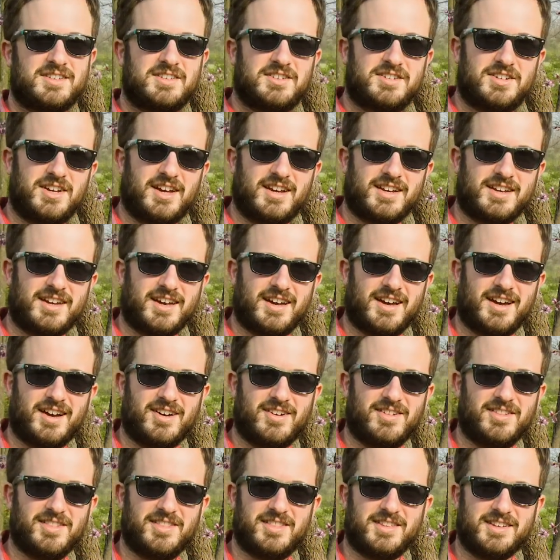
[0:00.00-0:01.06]
Check
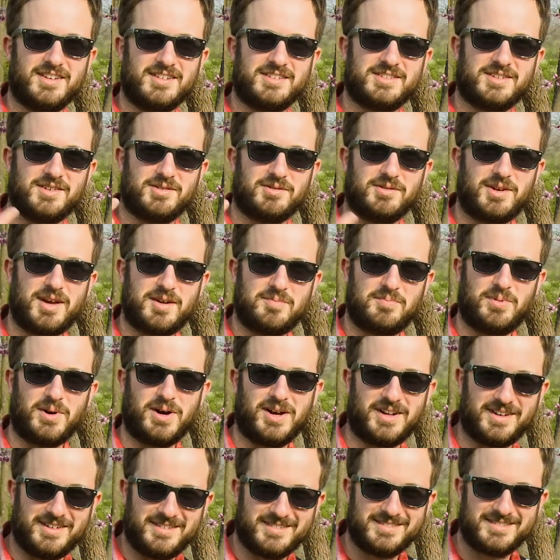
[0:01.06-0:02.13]
out this red
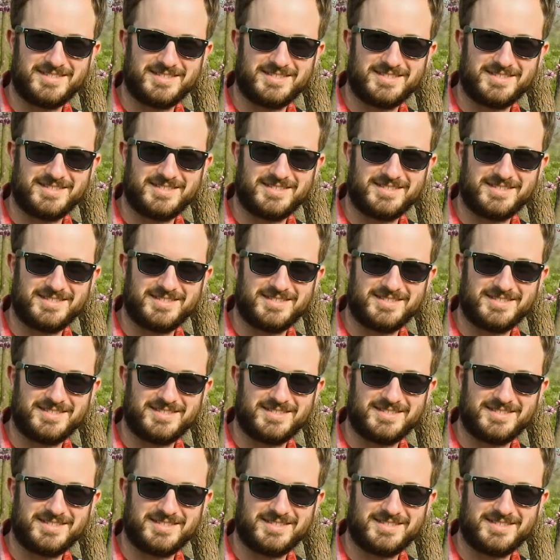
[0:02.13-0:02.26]
bud.